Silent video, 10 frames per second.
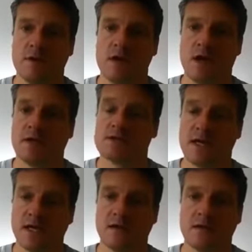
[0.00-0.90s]

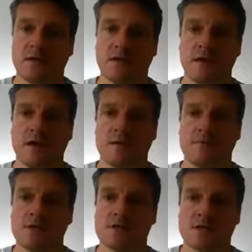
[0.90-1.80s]
undertaken, um,
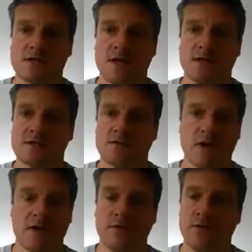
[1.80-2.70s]
which I say
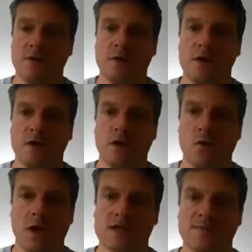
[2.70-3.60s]
surround
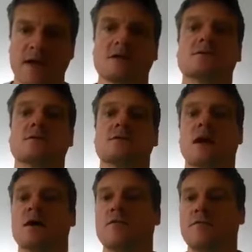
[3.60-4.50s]
all aspects
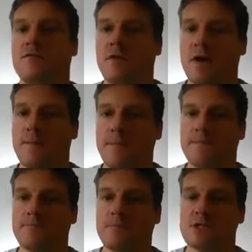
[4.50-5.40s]
of
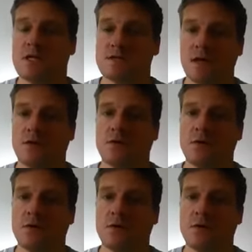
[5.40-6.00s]
um, Magento